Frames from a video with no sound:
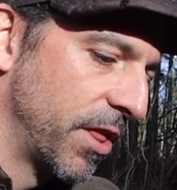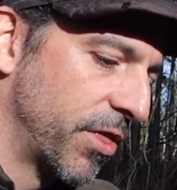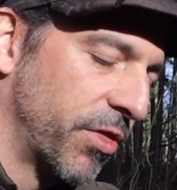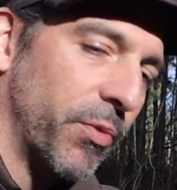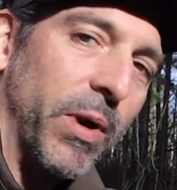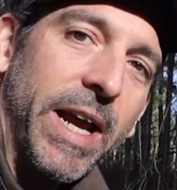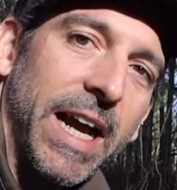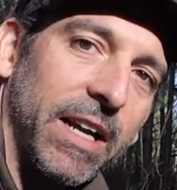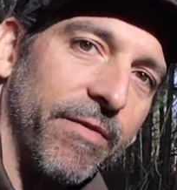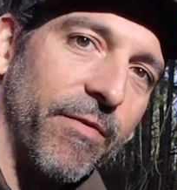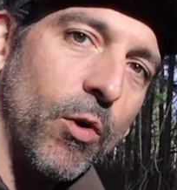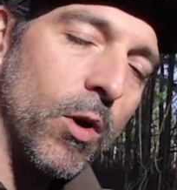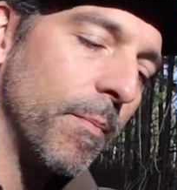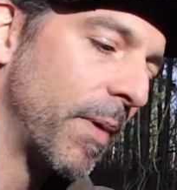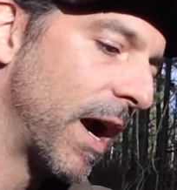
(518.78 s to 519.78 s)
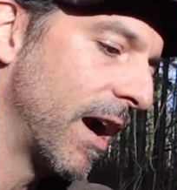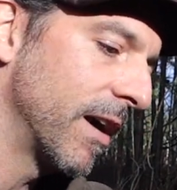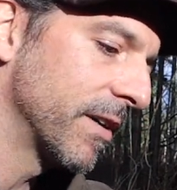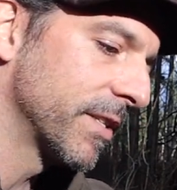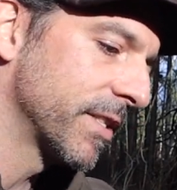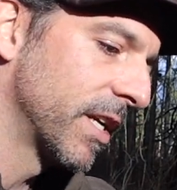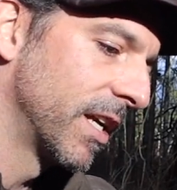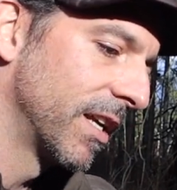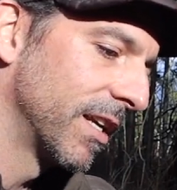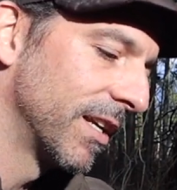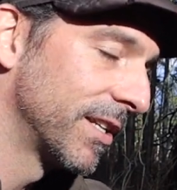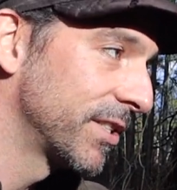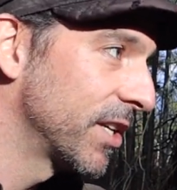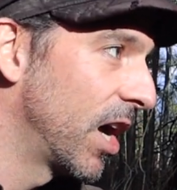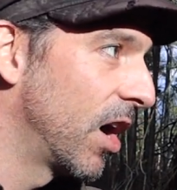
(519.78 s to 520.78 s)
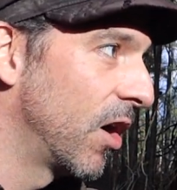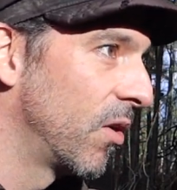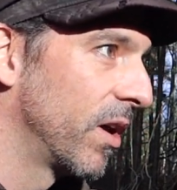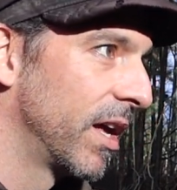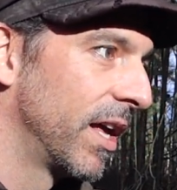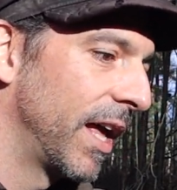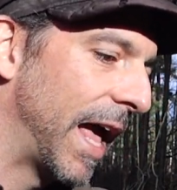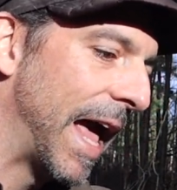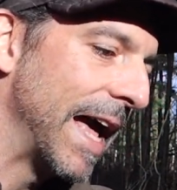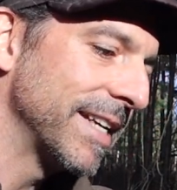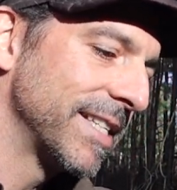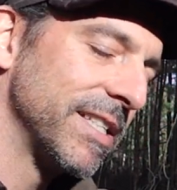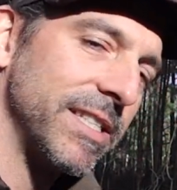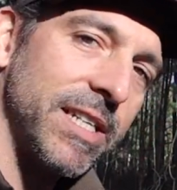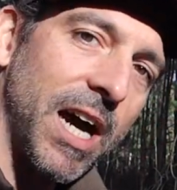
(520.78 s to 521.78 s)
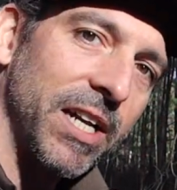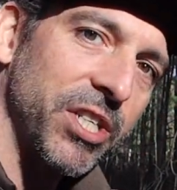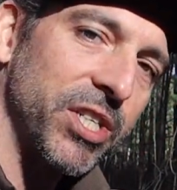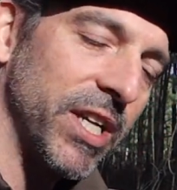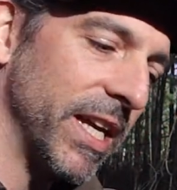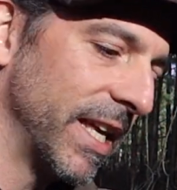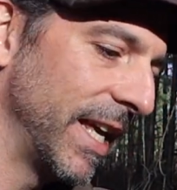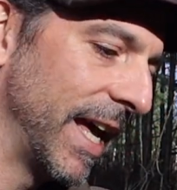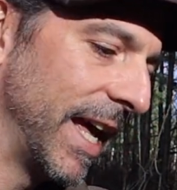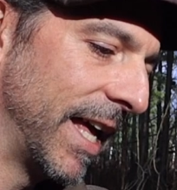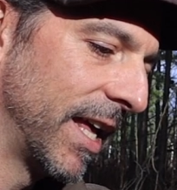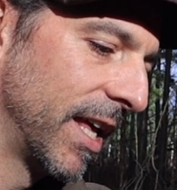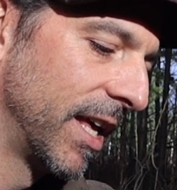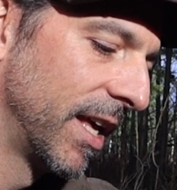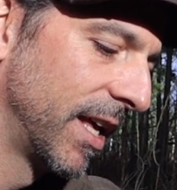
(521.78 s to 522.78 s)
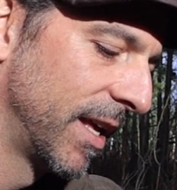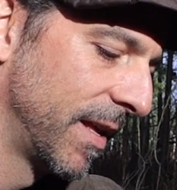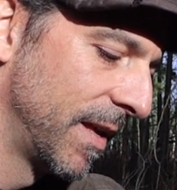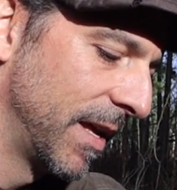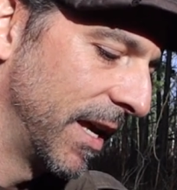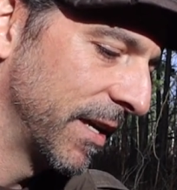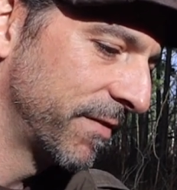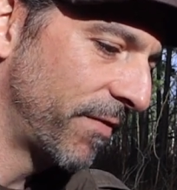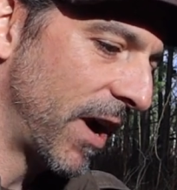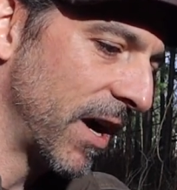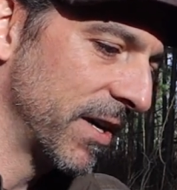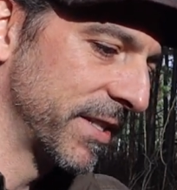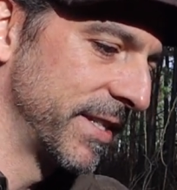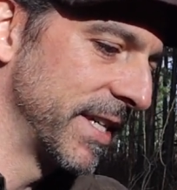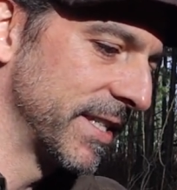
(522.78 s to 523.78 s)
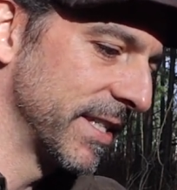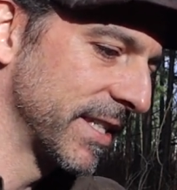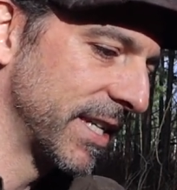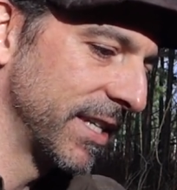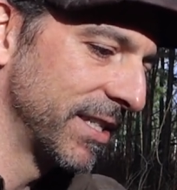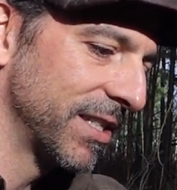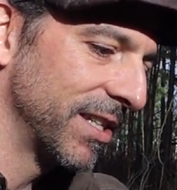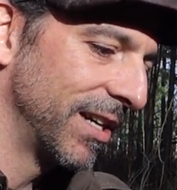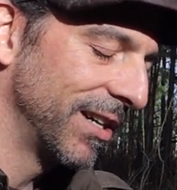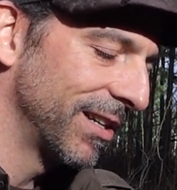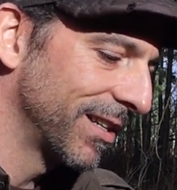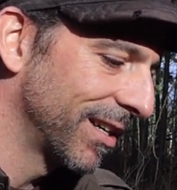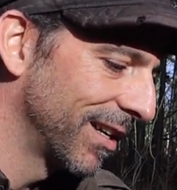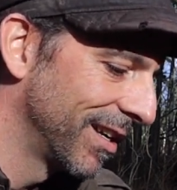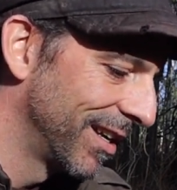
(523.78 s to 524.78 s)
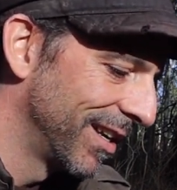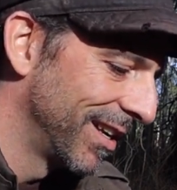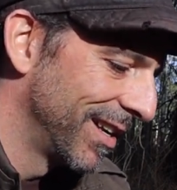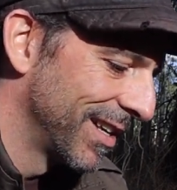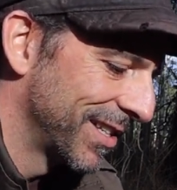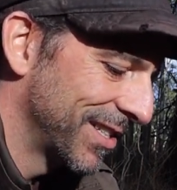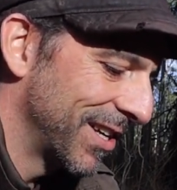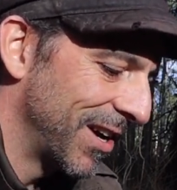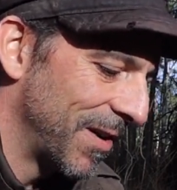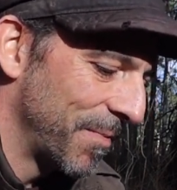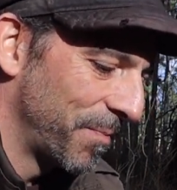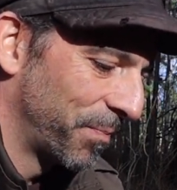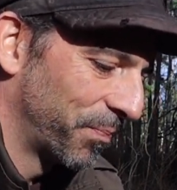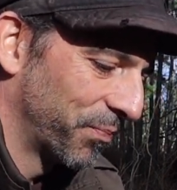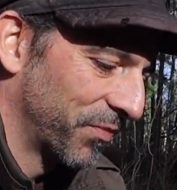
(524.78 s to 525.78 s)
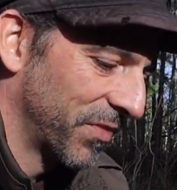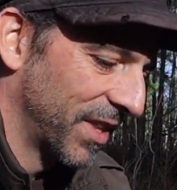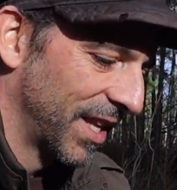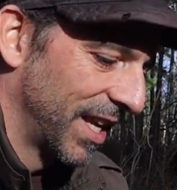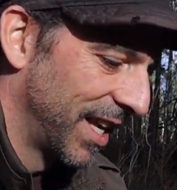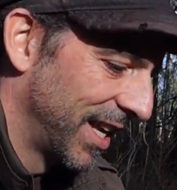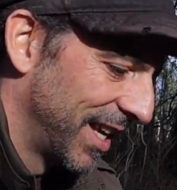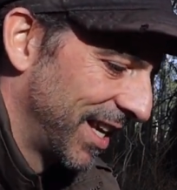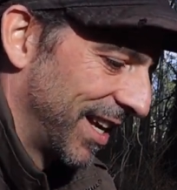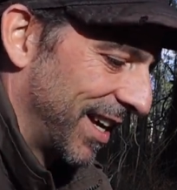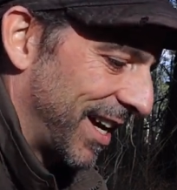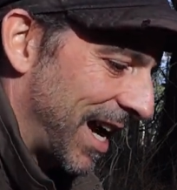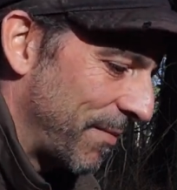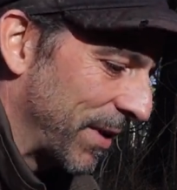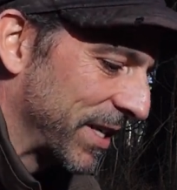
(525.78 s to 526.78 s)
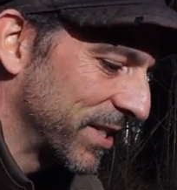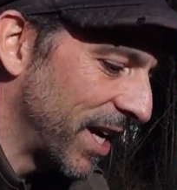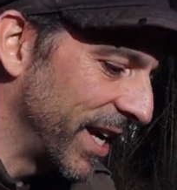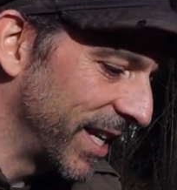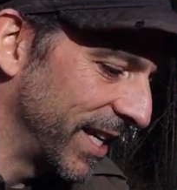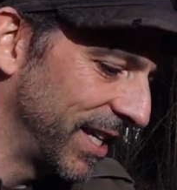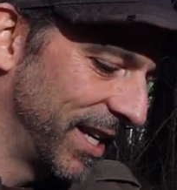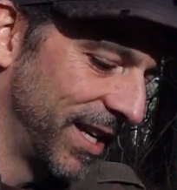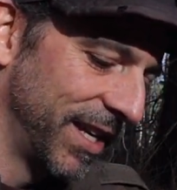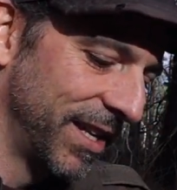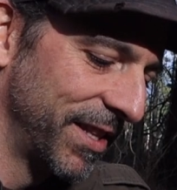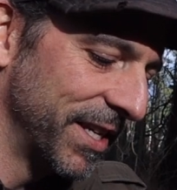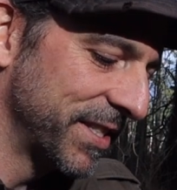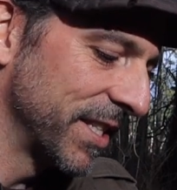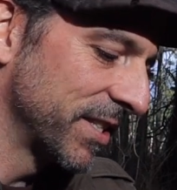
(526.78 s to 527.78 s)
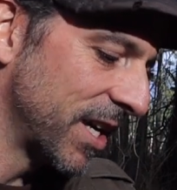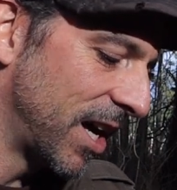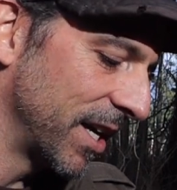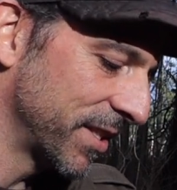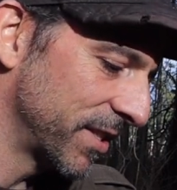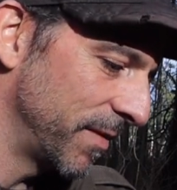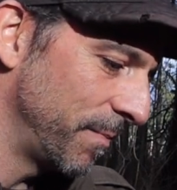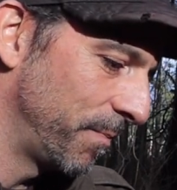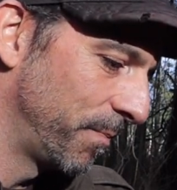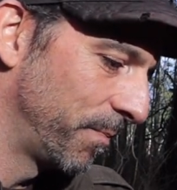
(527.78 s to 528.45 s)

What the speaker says: 3 out of 4 bars. So it hasn't touched it yet as far as this is concerned. So I'm excited. This is awesome.